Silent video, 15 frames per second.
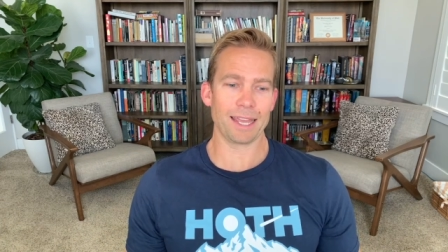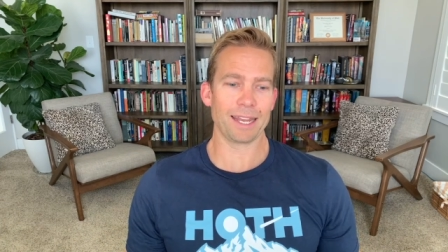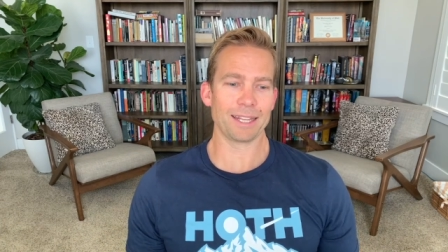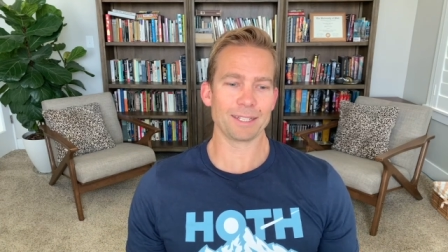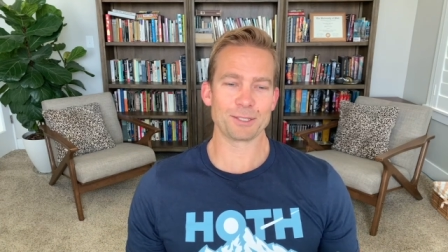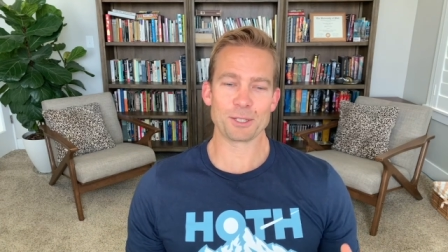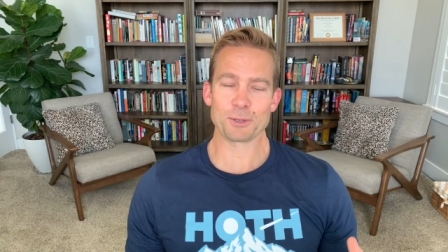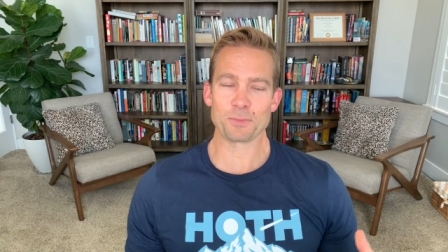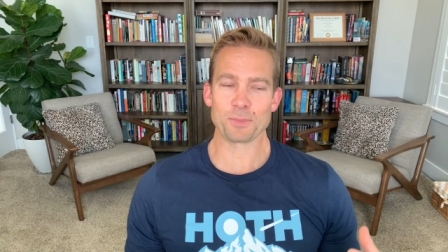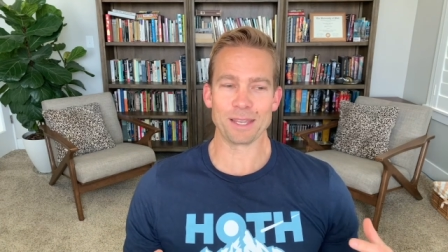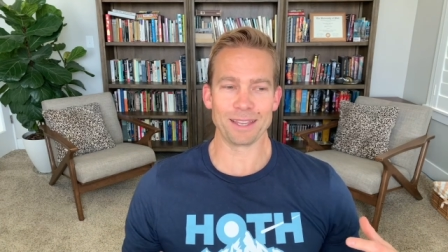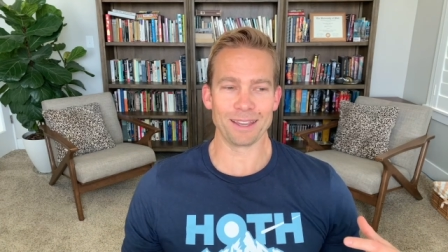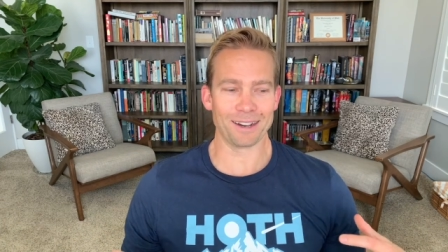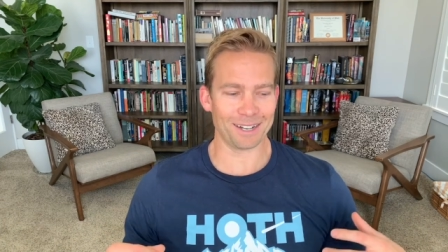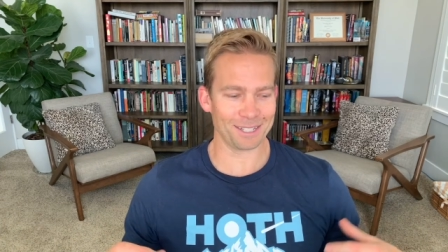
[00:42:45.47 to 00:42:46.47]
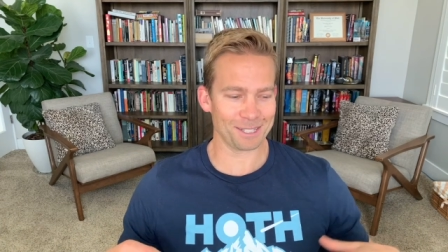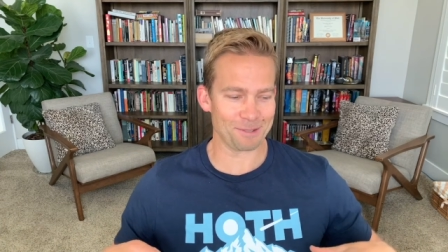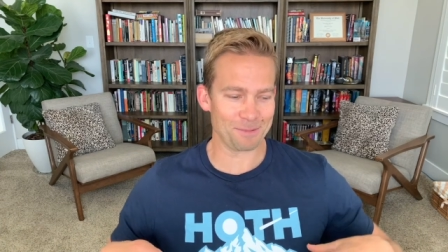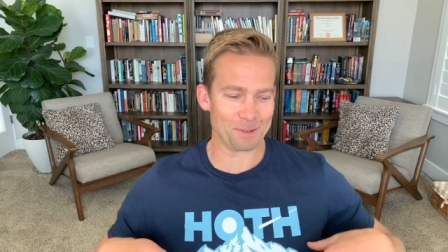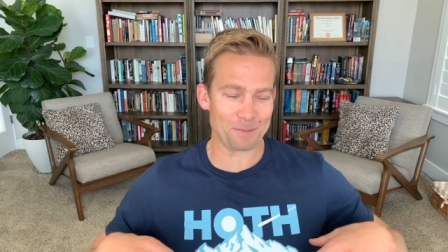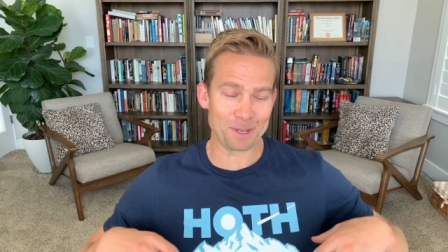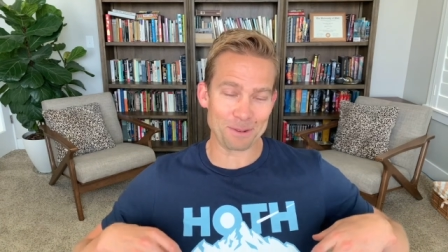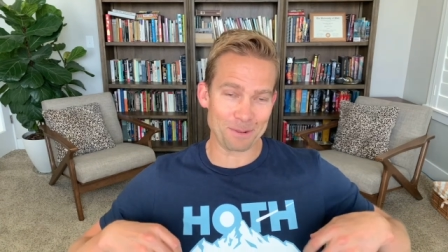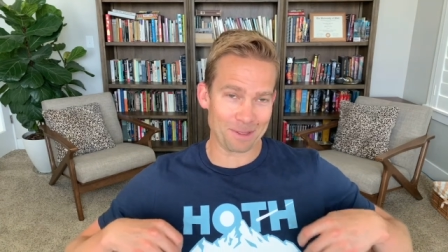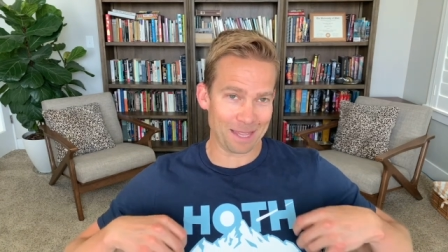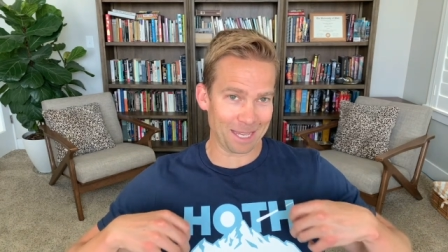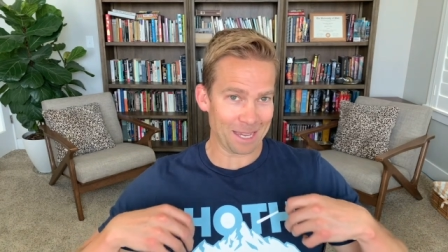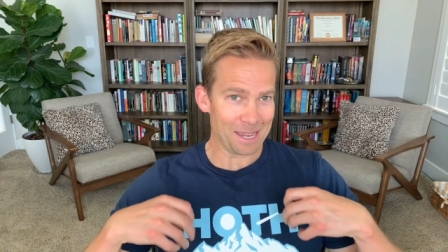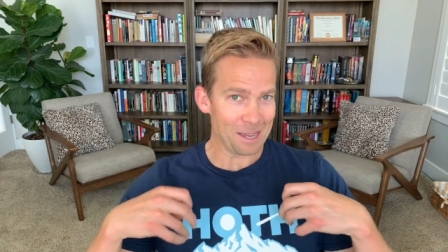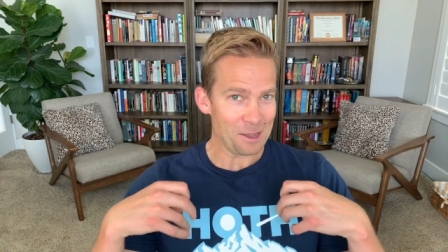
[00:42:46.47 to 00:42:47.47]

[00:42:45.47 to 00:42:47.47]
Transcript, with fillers: And it'd just be awesome to be able to like